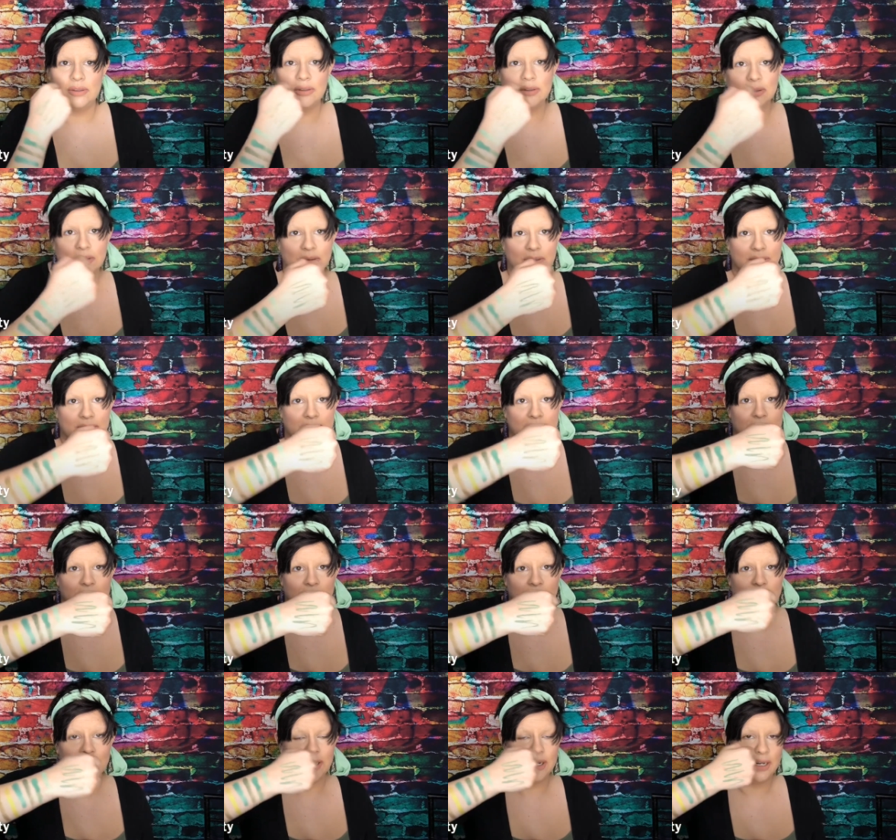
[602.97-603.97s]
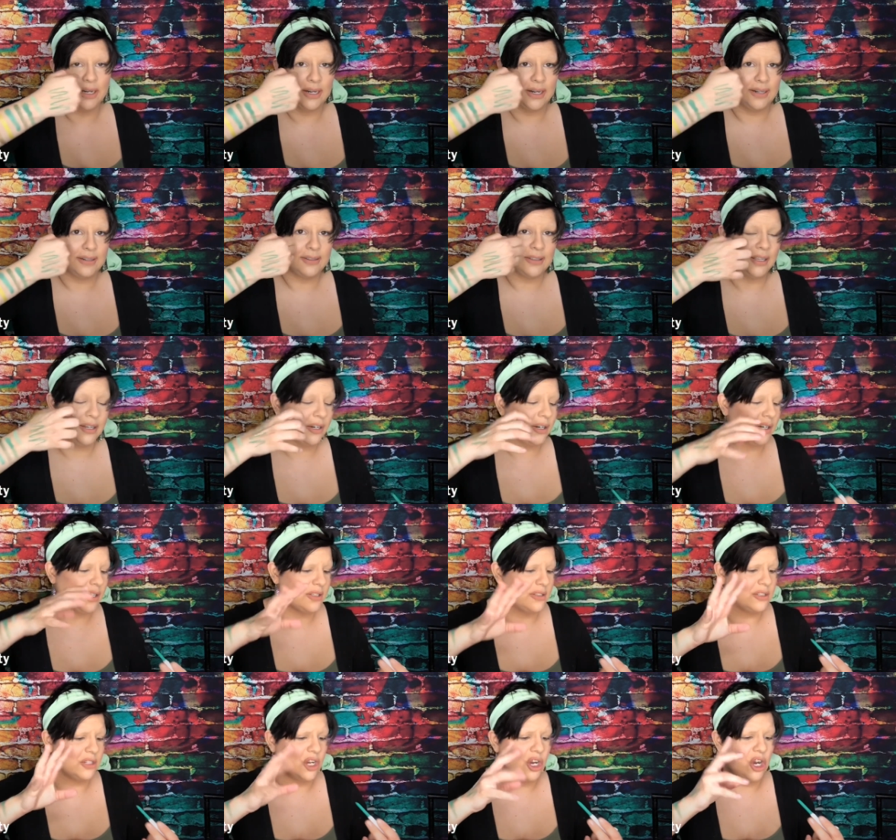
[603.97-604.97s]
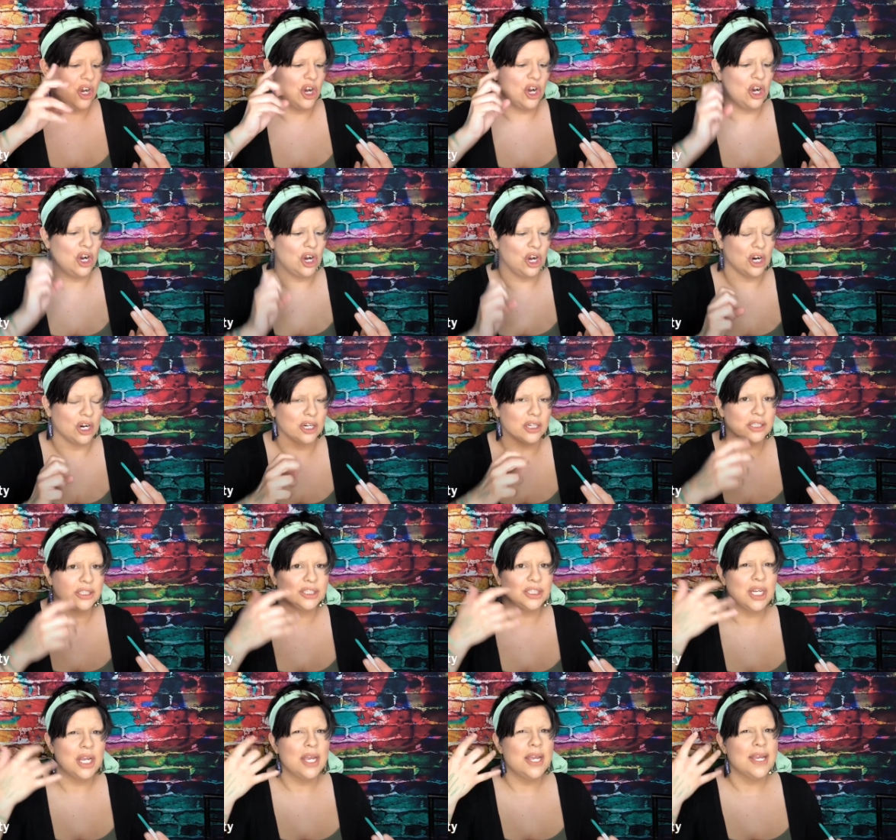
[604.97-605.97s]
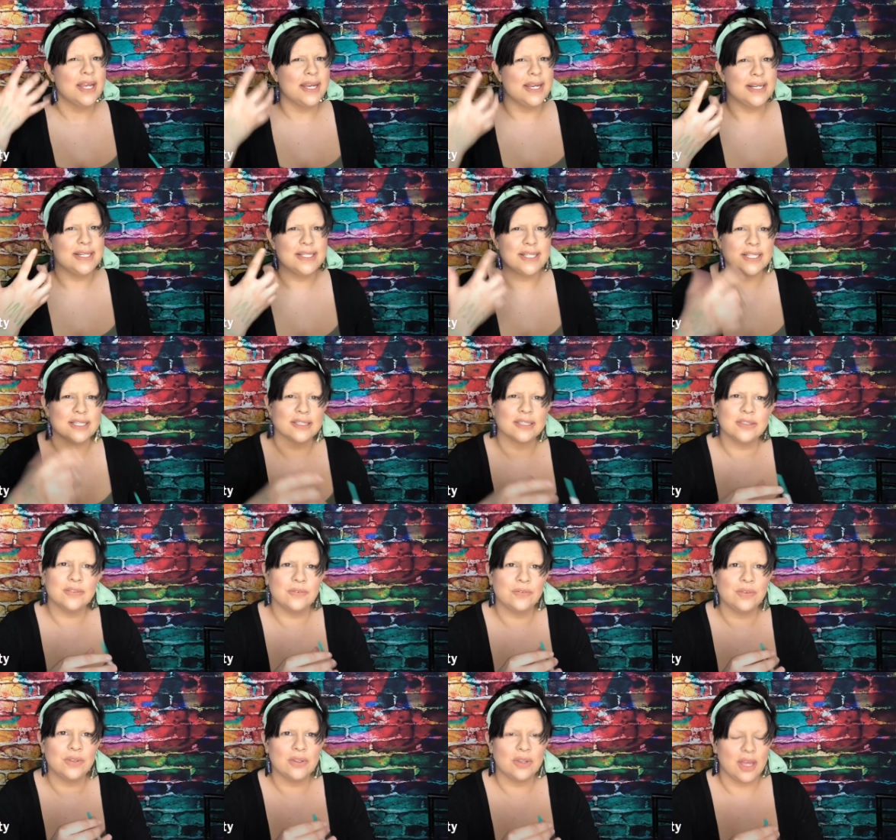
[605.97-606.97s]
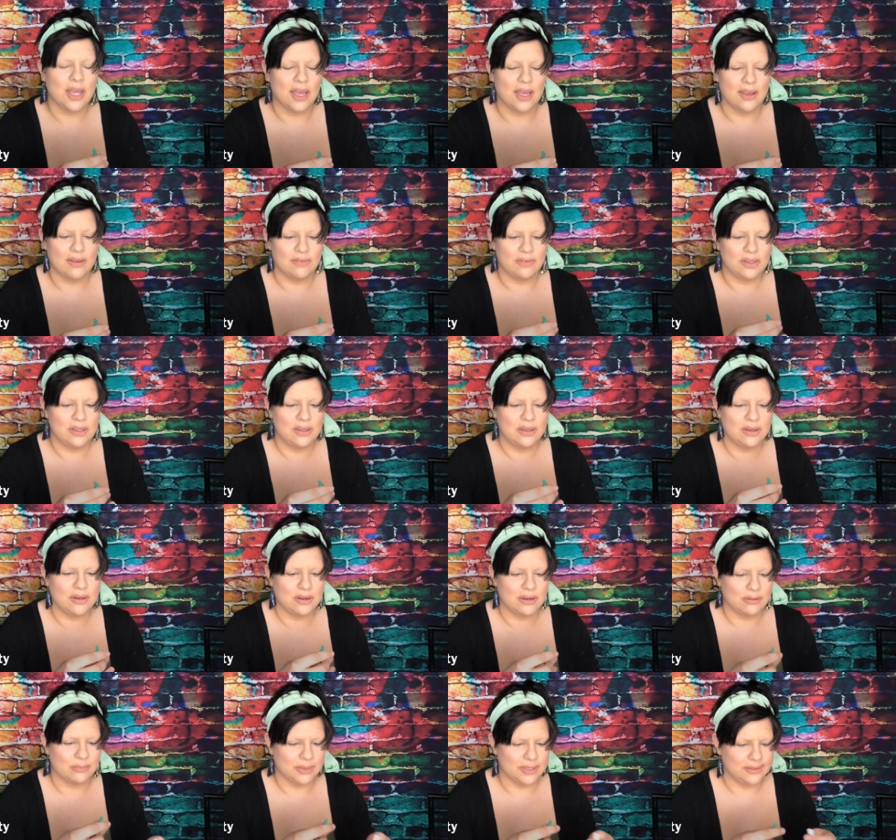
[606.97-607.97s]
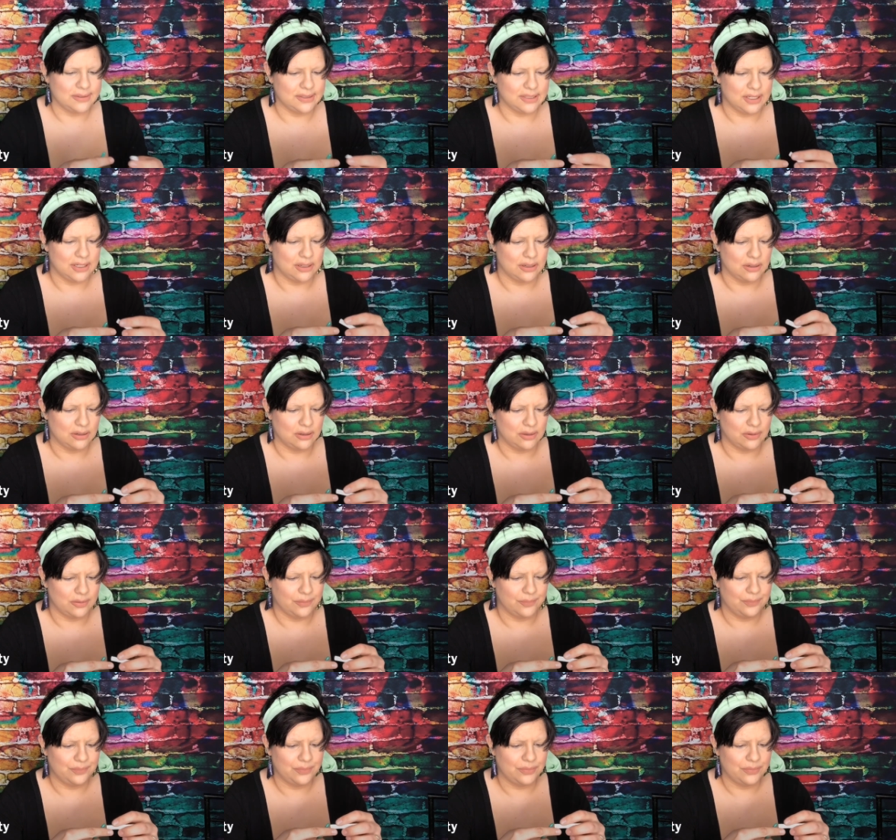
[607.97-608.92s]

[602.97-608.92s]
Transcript: so it is a very nice liner. It's not harsh. It doesn't feel heavy on my skin at all.